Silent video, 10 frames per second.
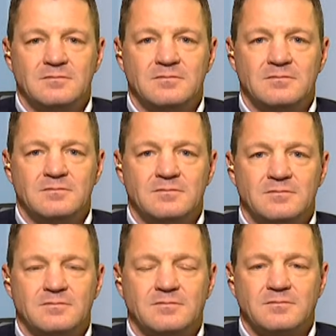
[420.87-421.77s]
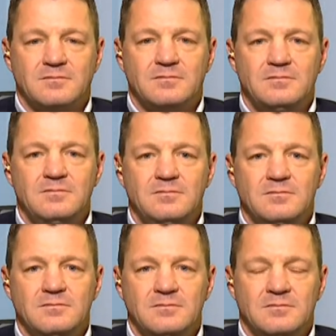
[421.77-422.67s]

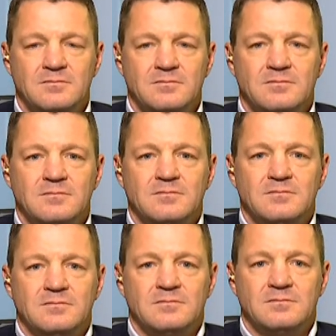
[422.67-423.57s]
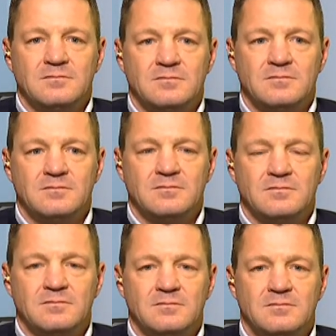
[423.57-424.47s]

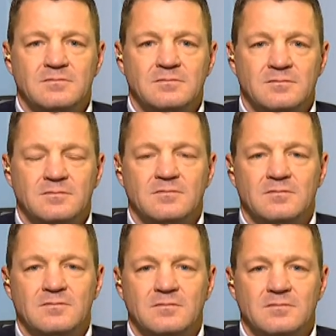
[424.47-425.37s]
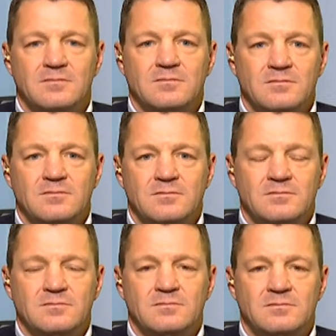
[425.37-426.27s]

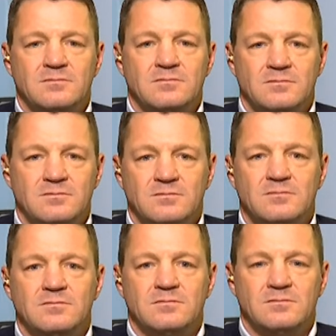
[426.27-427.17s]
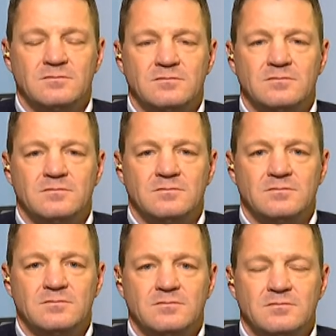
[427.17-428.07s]

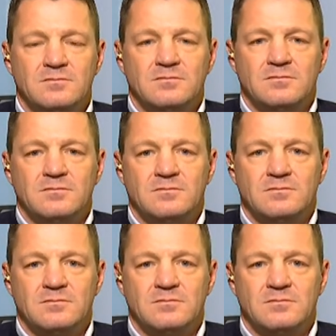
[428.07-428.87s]
(silent)